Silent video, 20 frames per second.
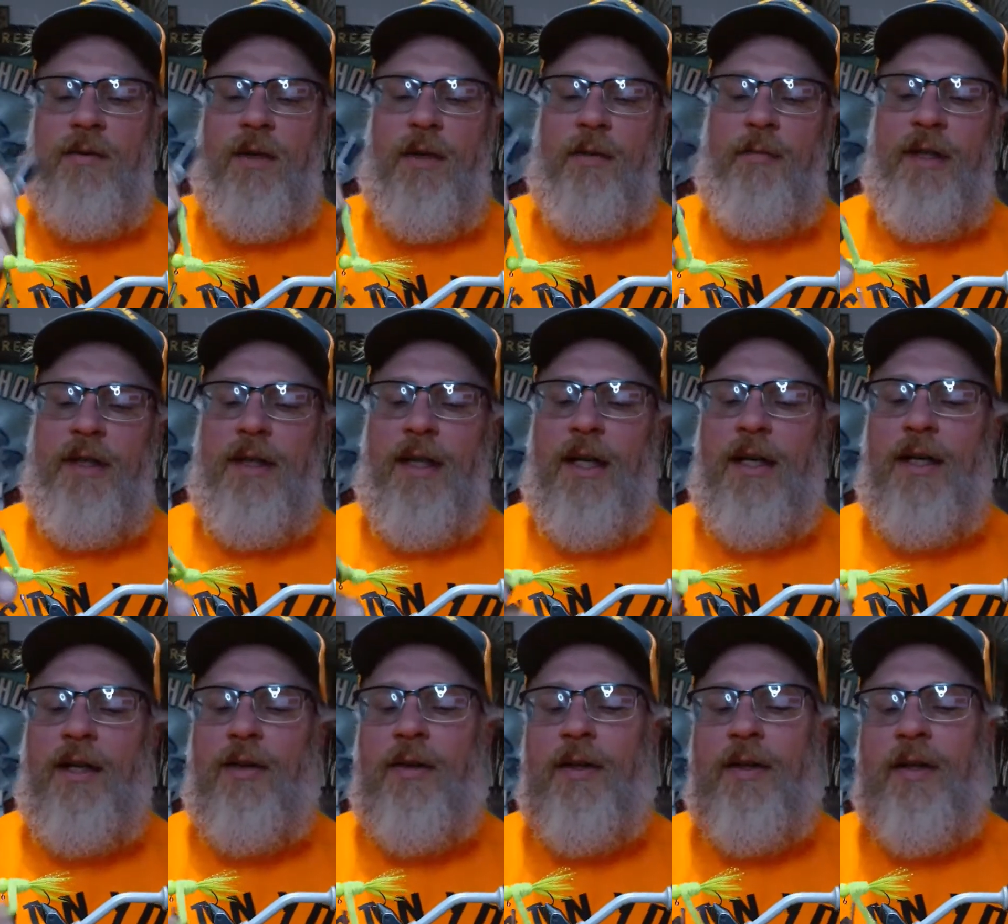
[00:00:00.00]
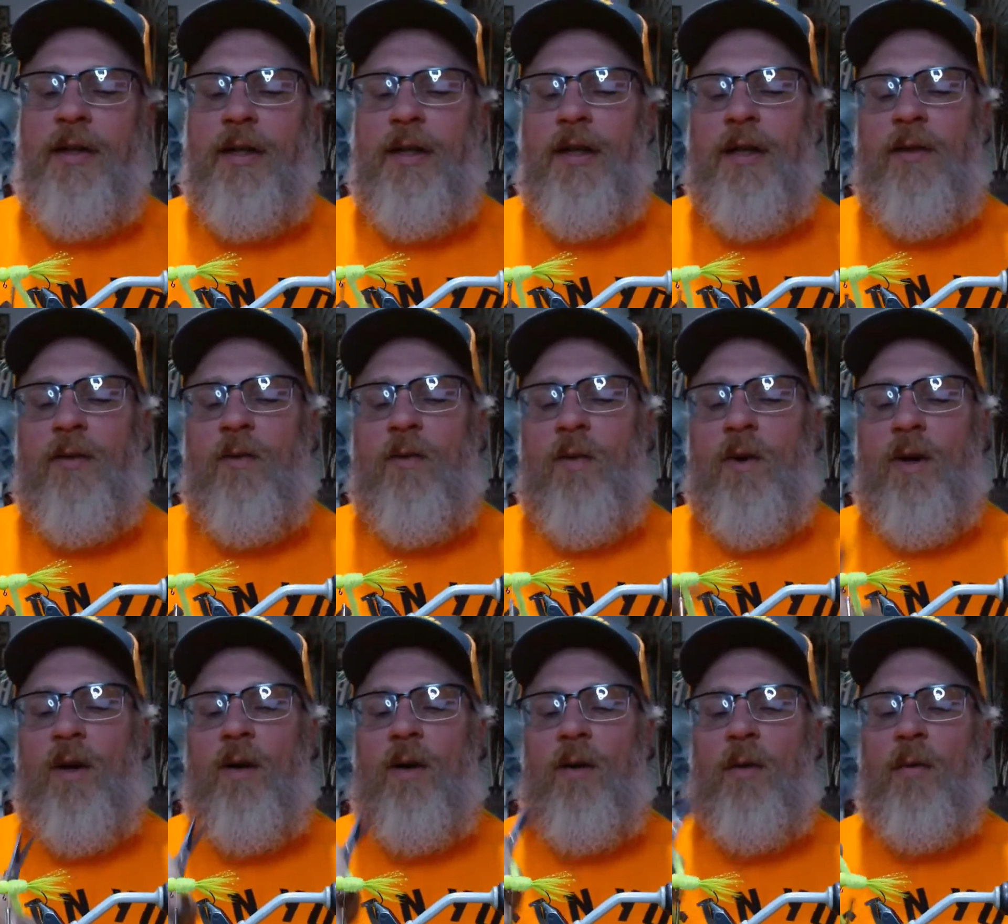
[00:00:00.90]
I mean, I know
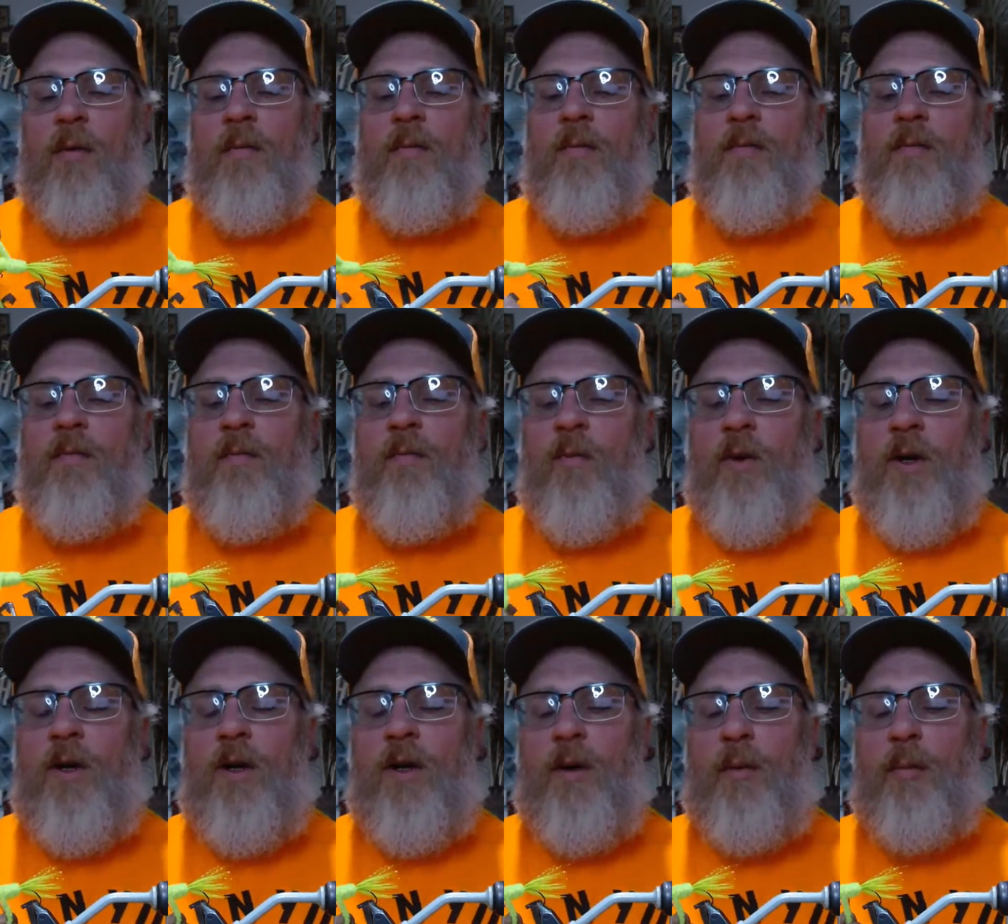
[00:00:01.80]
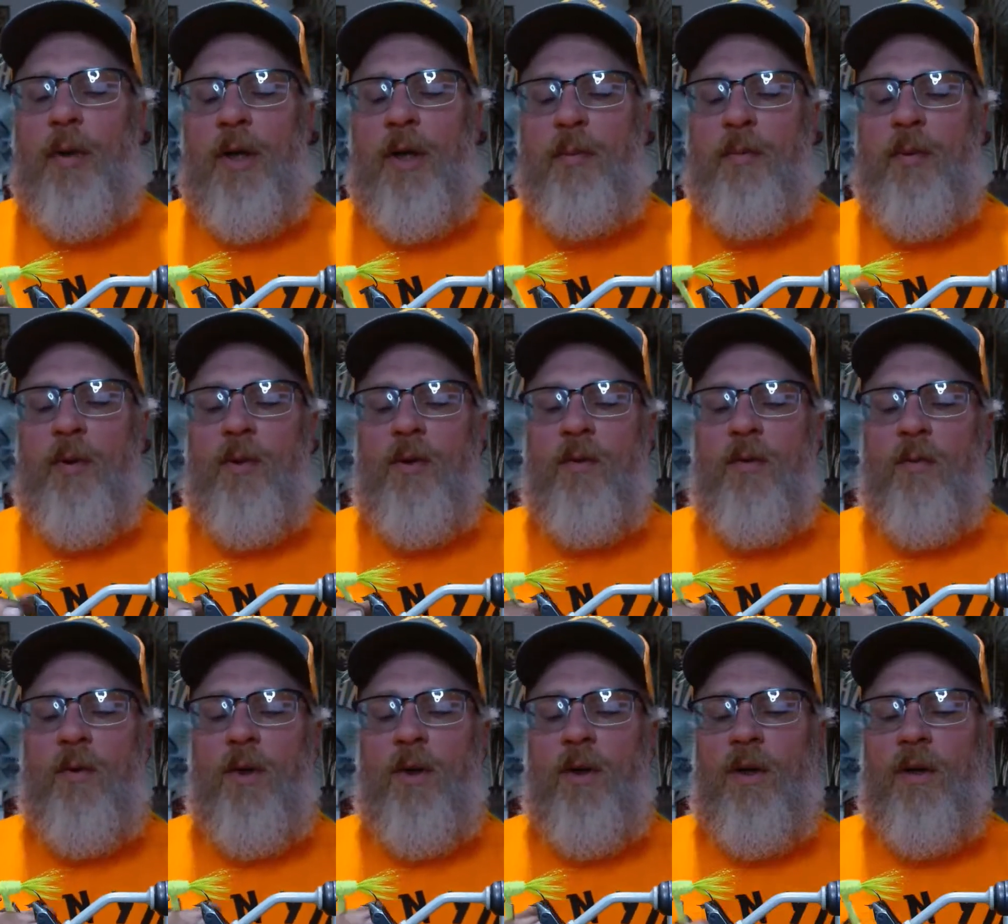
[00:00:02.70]
we're all we're all people and
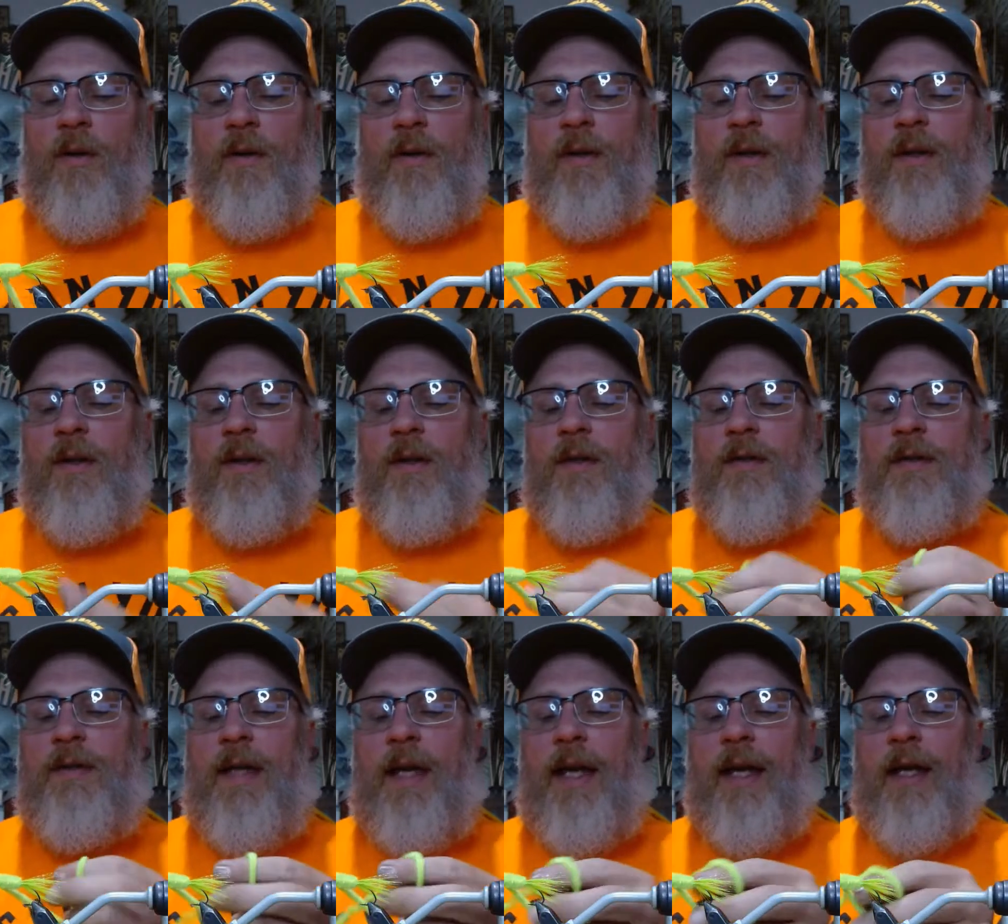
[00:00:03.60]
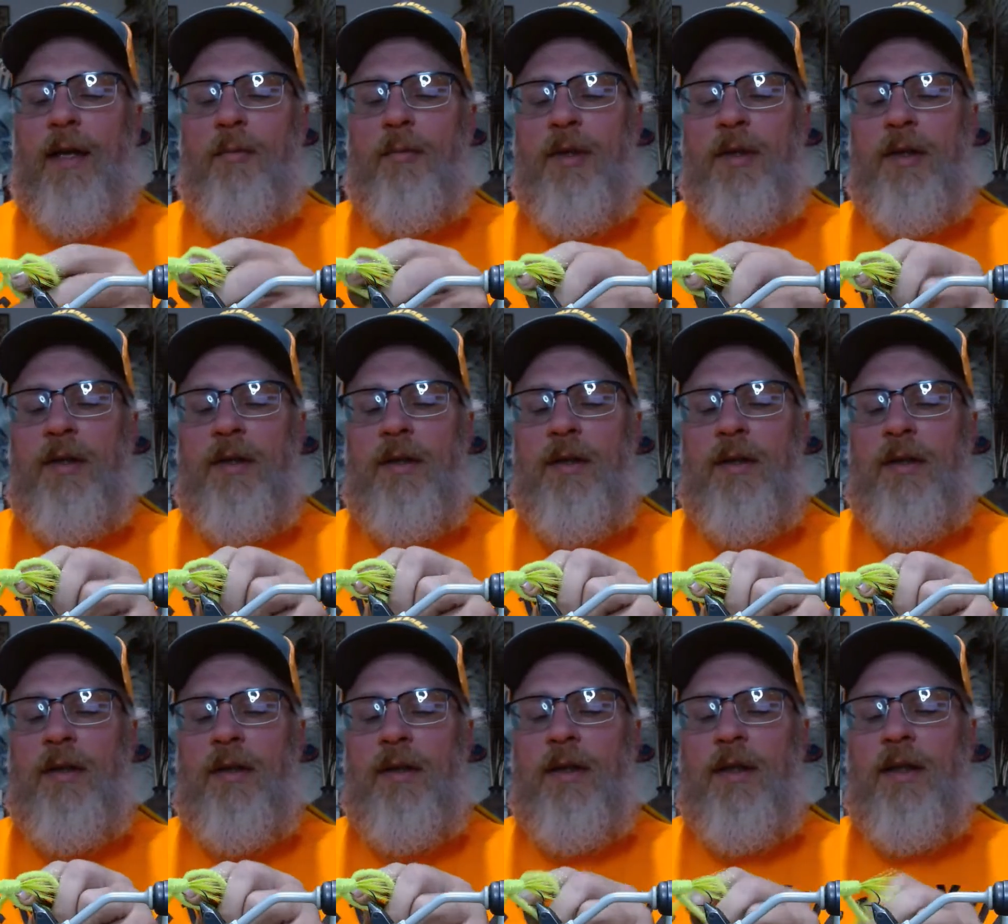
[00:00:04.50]
we're all the same and
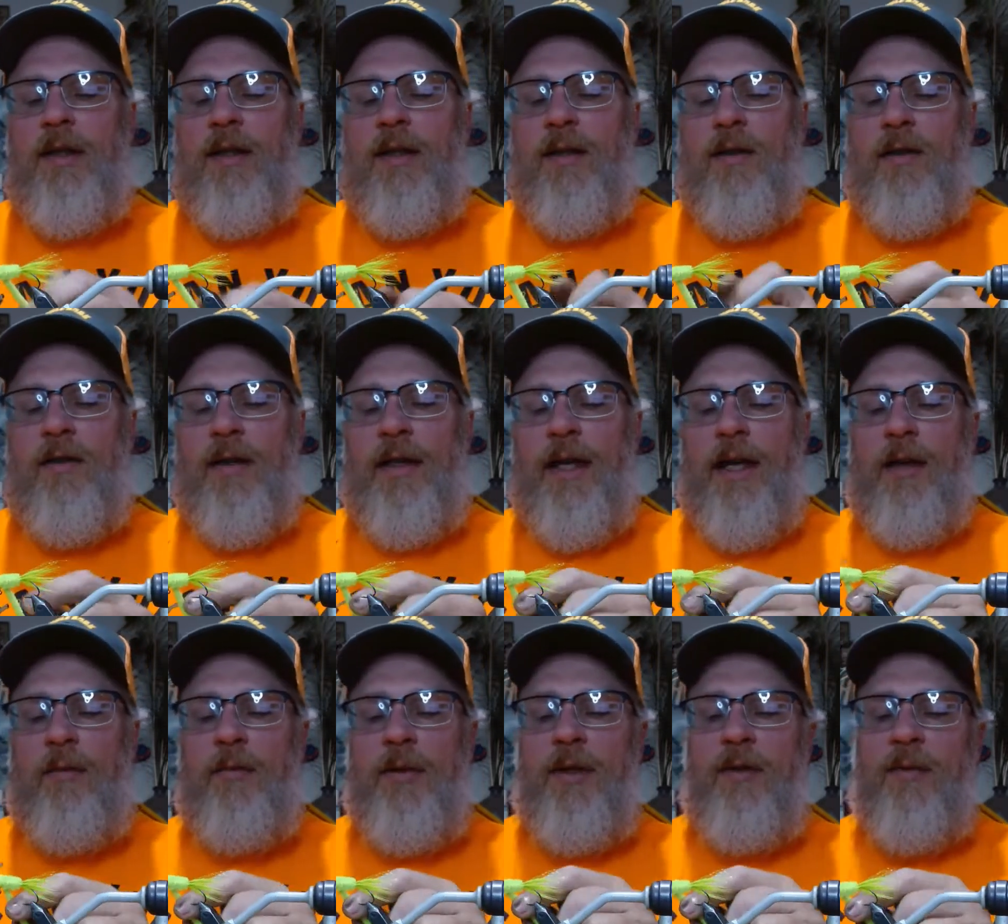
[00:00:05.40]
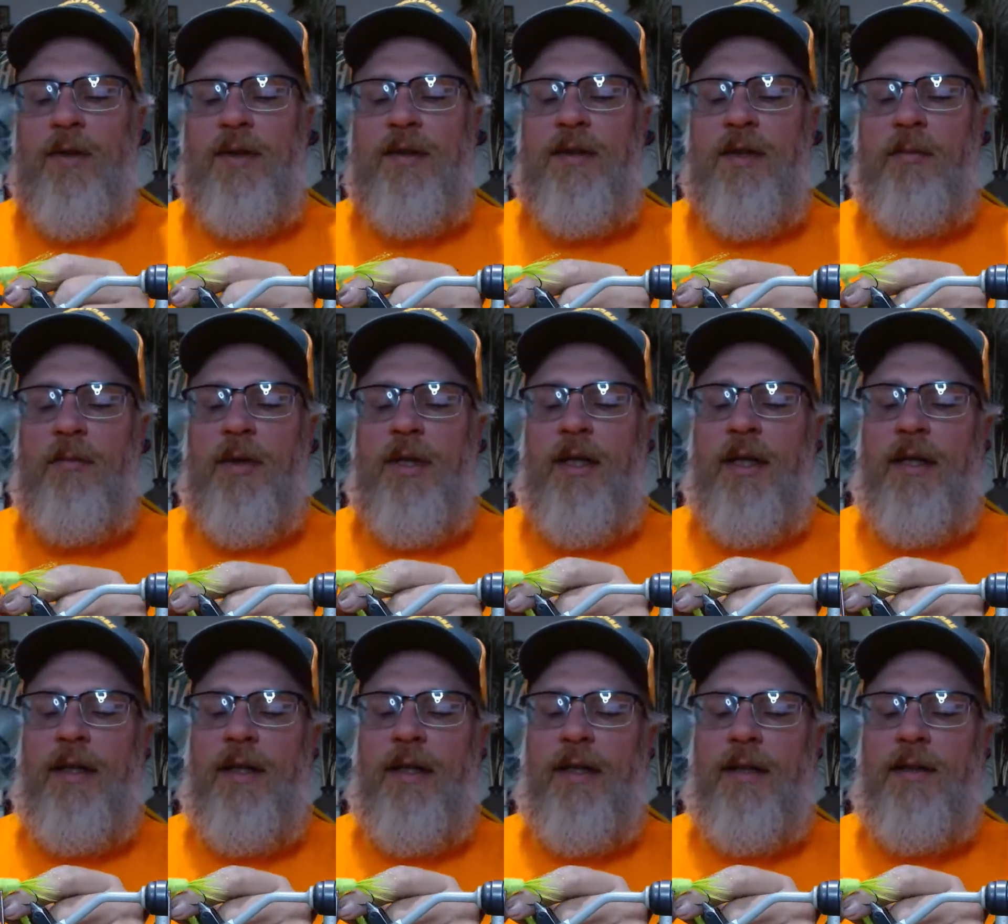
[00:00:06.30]
all that, but when
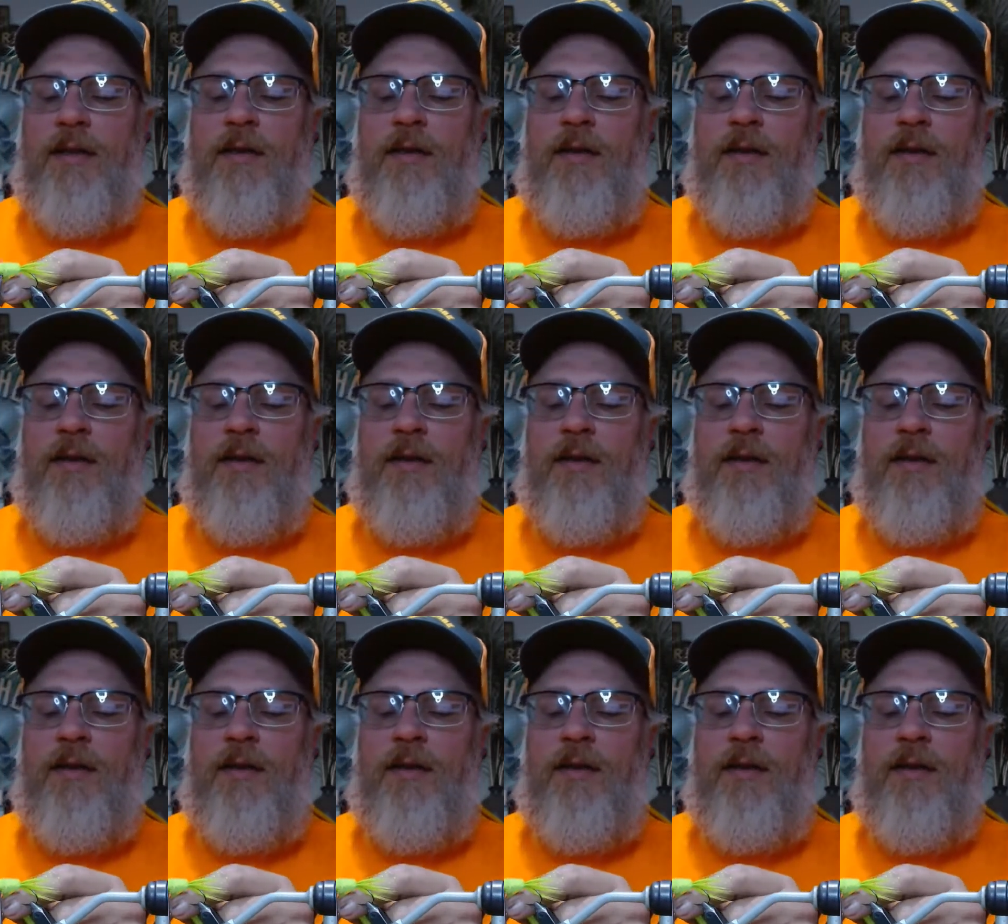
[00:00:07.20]
somebody that's,